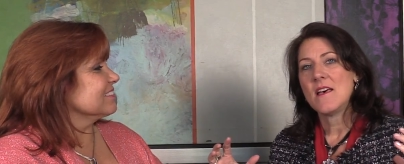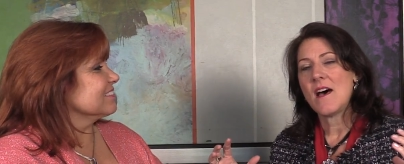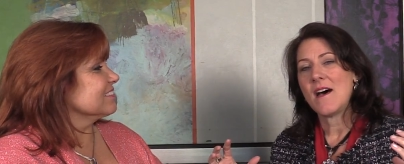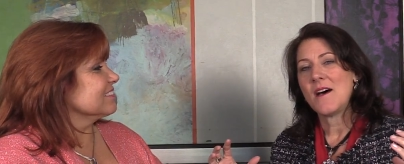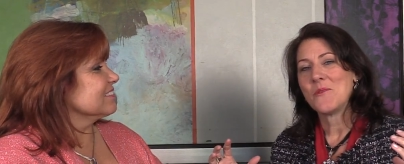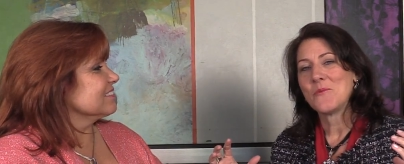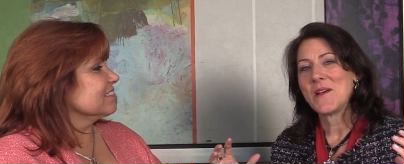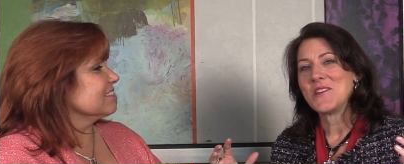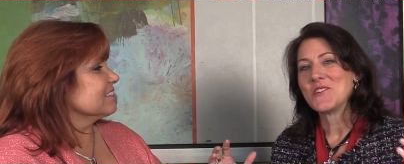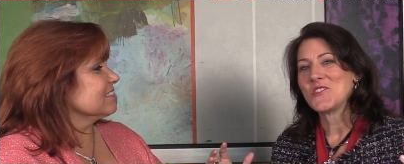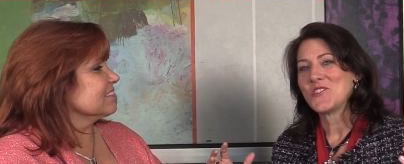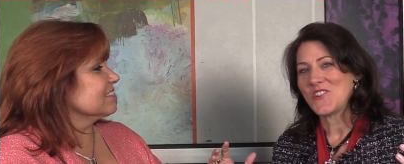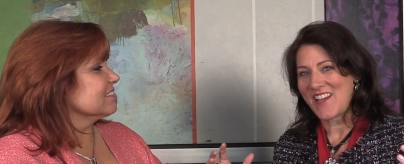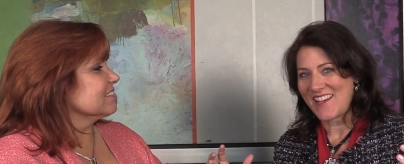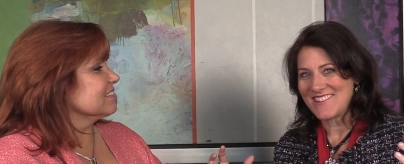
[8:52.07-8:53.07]
Speaker 1: uh, what your
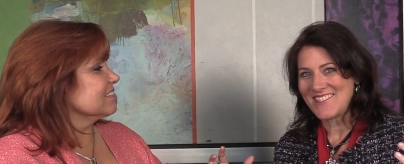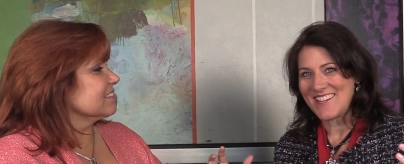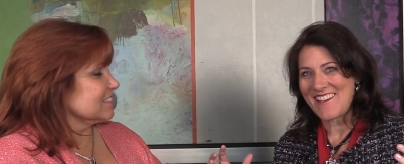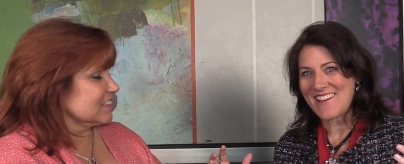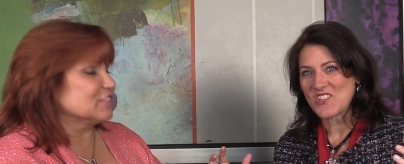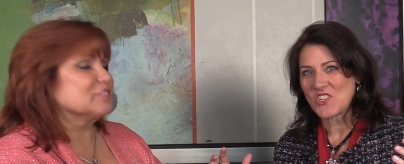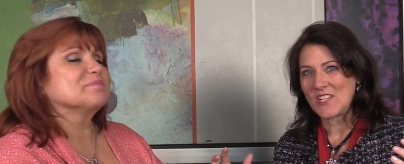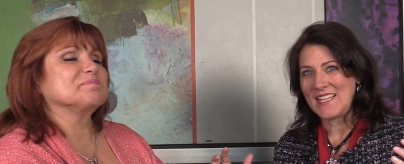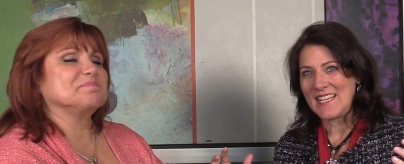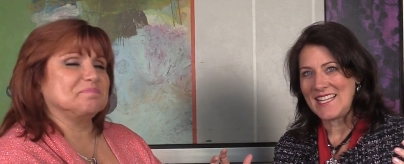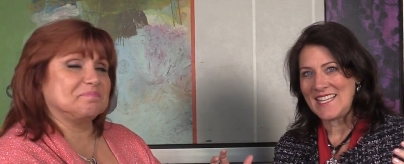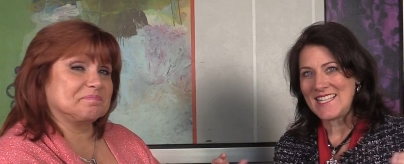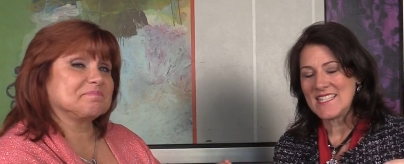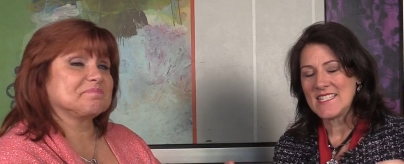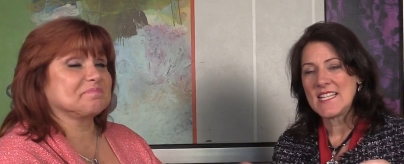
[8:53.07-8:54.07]
strategy actually
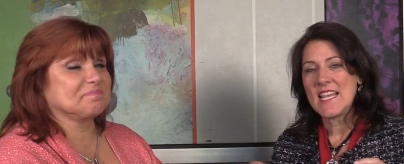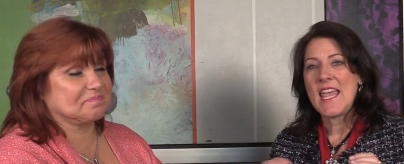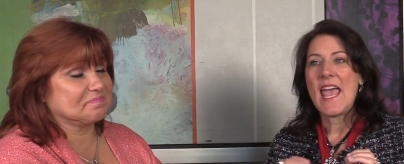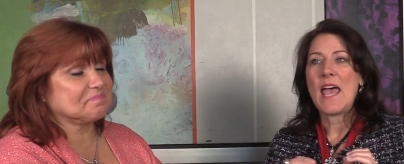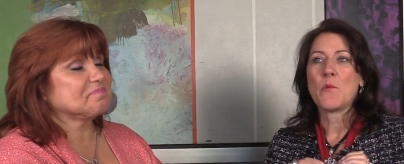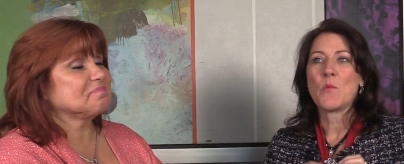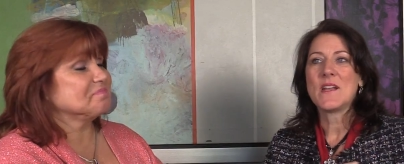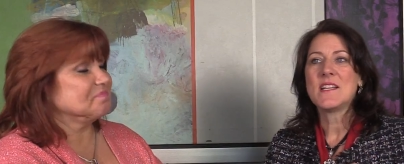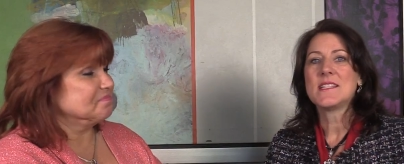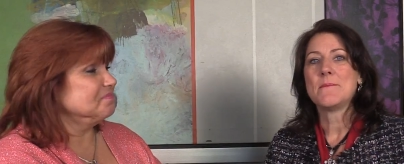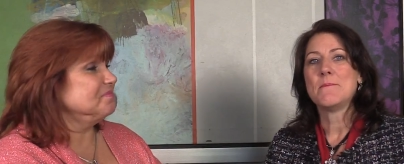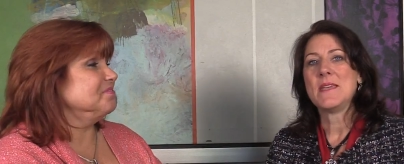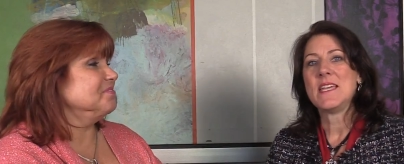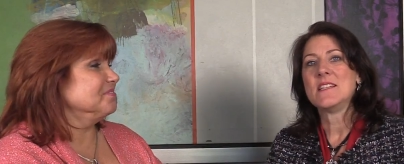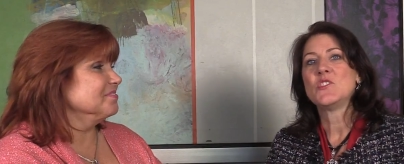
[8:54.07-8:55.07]
is and what does it
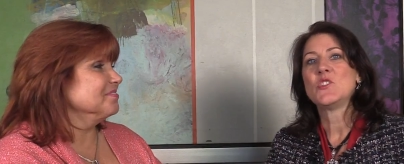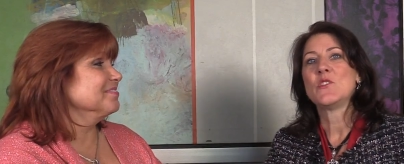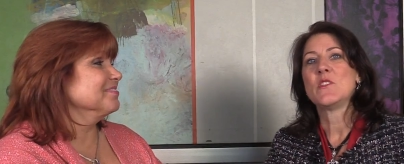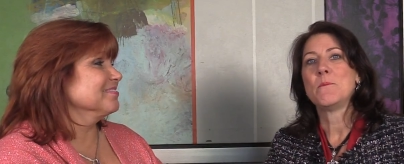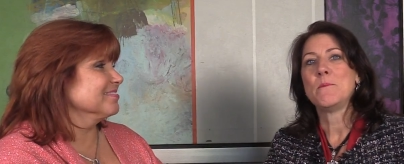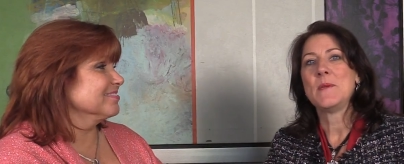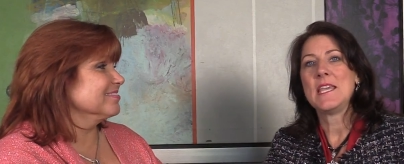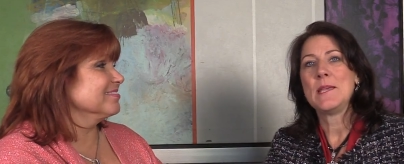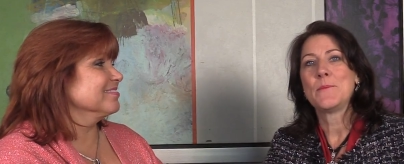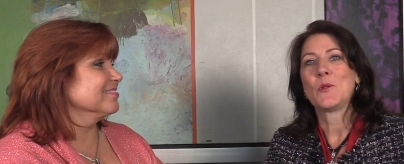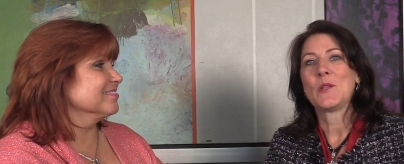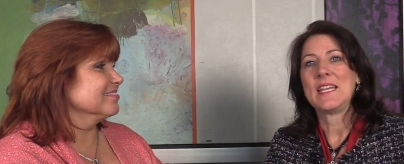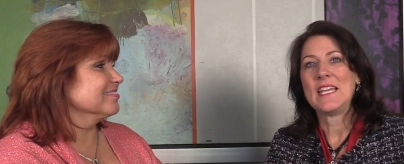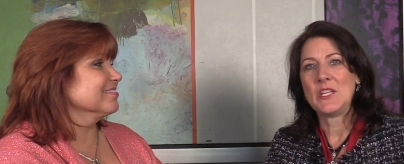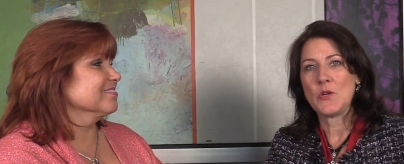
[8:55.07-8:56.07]
mean to the people
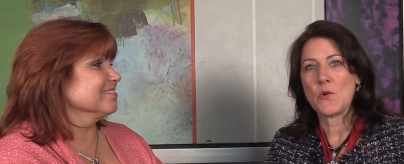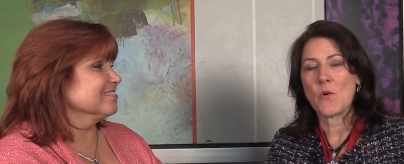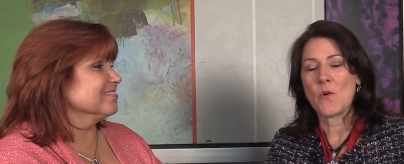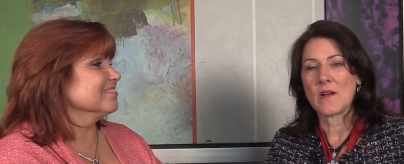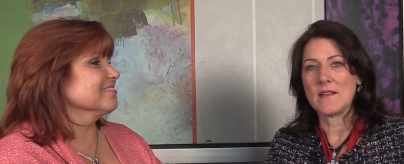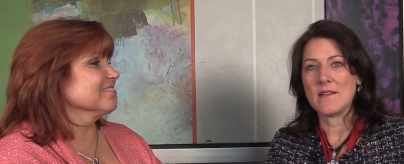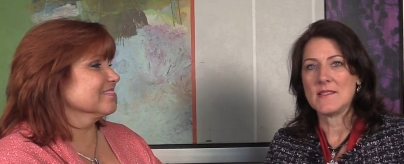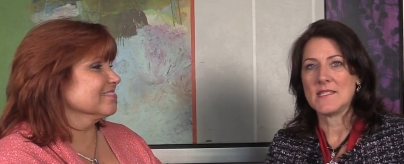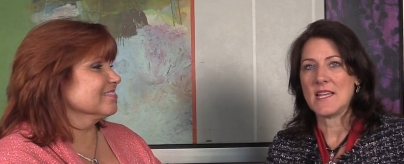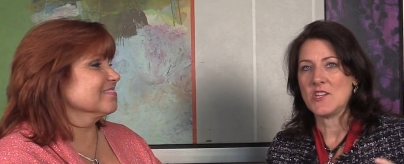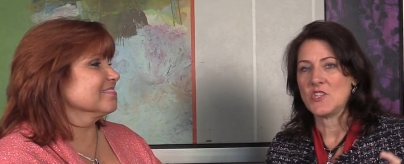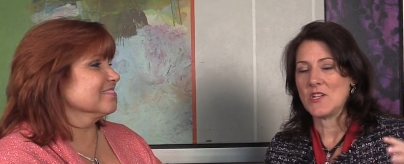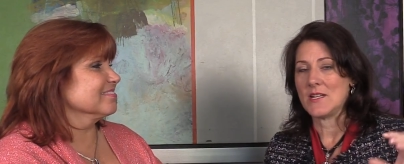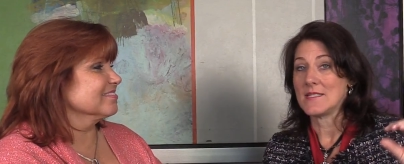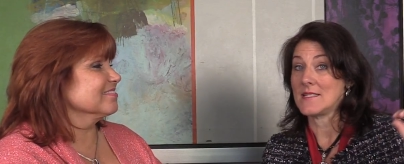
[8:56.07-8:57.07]
in your
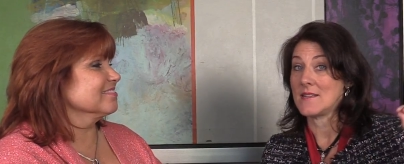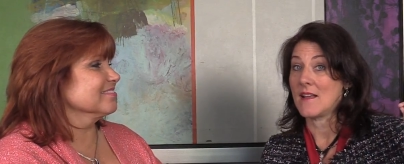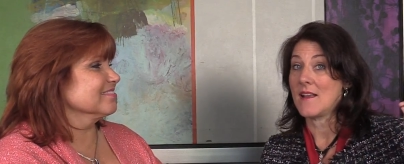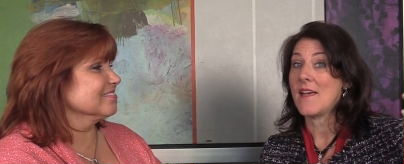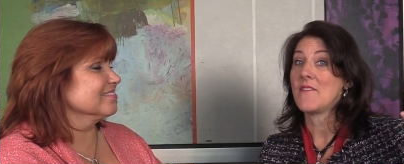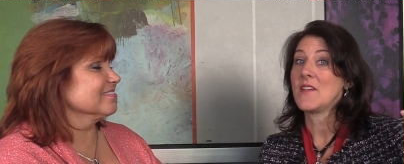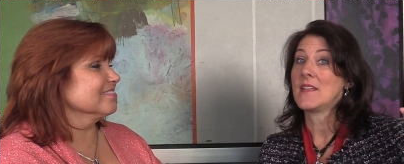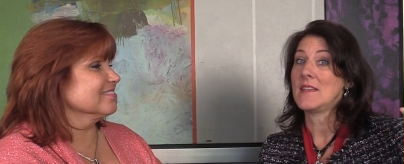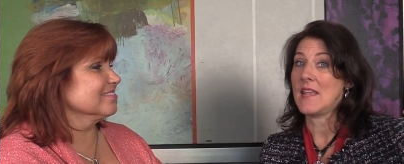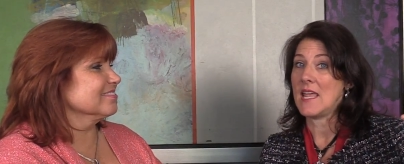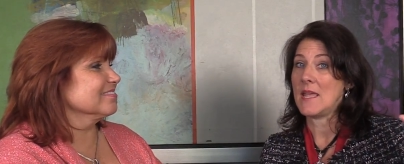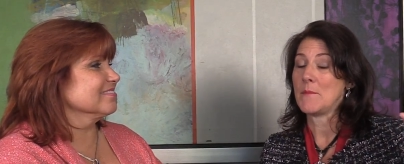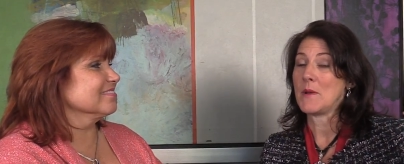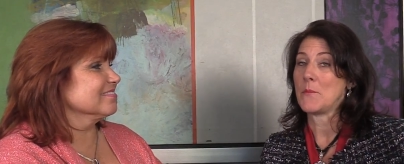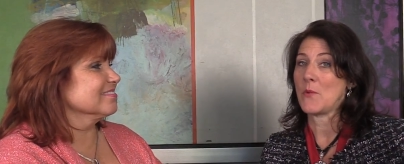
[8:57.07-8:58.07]
organization. It's not having a
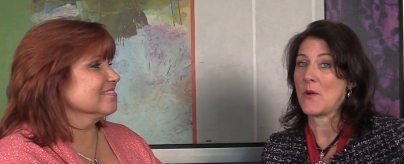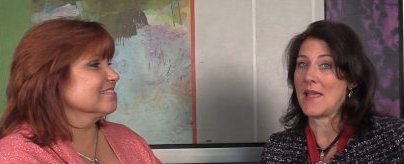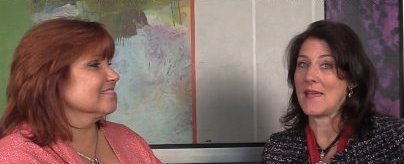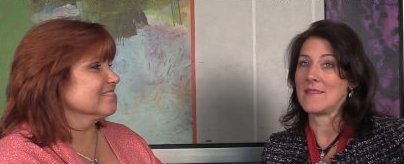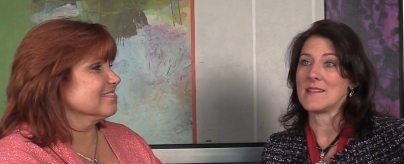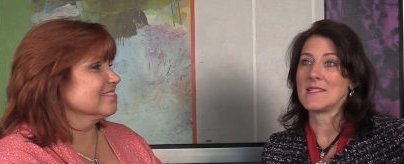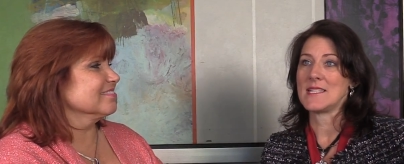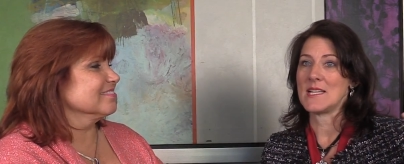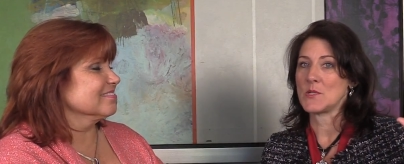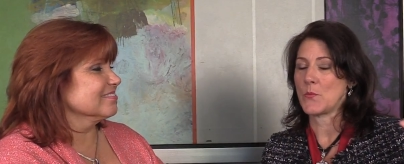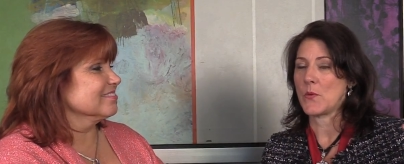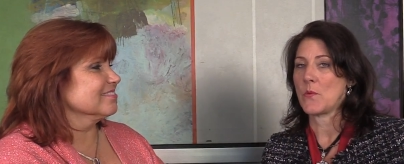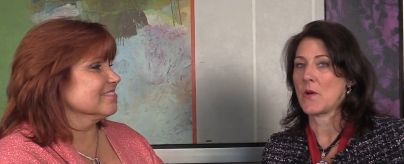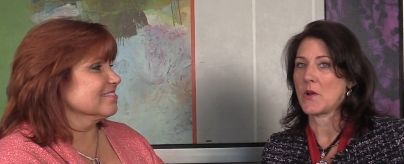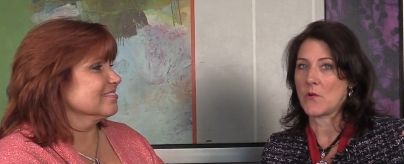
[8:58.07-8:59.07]
name and a brand that says we
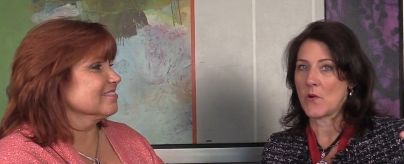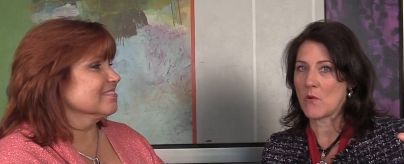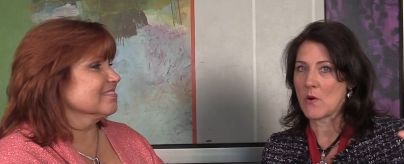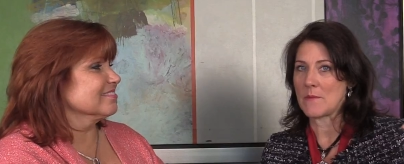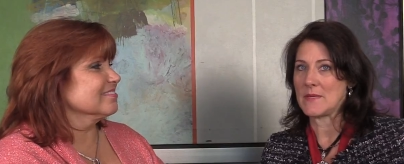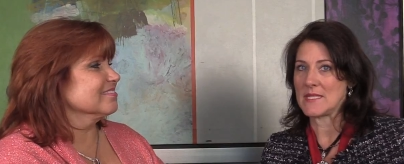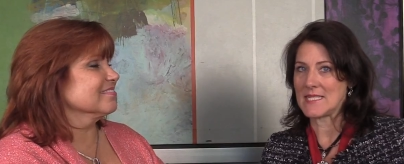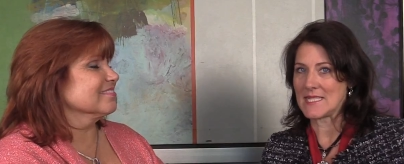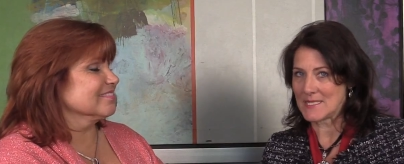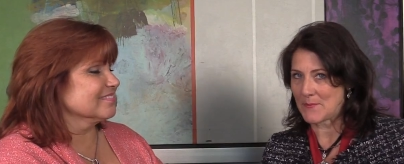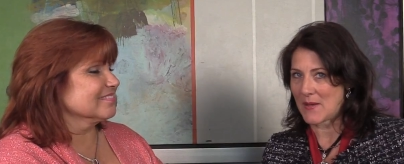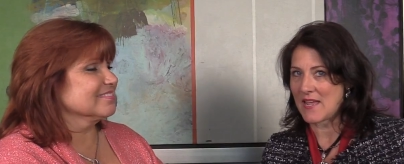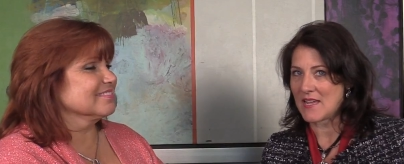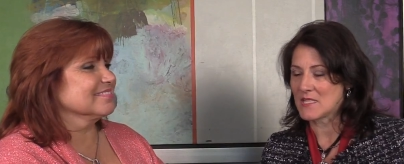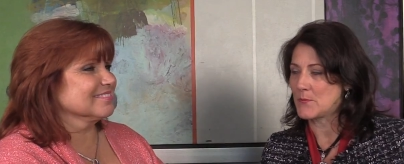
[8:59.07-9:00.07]
want to grow our business
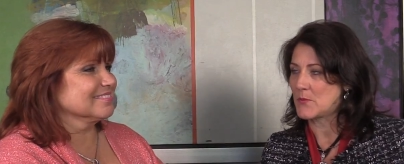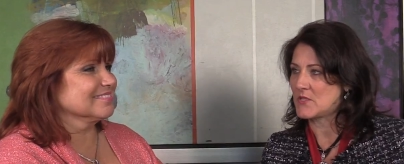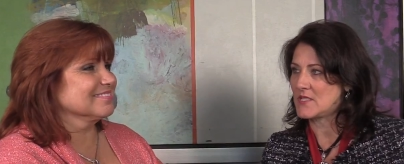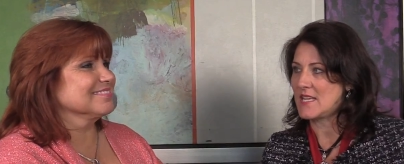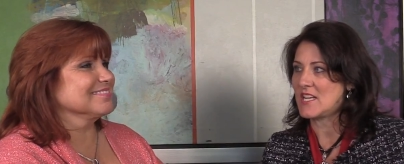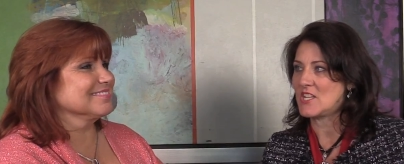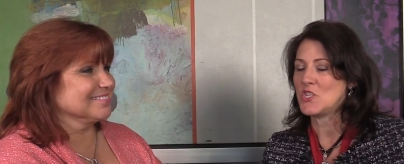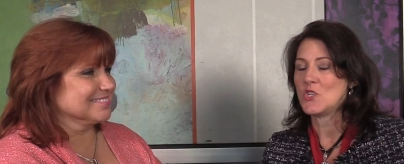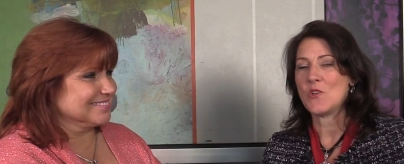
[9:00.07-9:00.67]
by X percentage.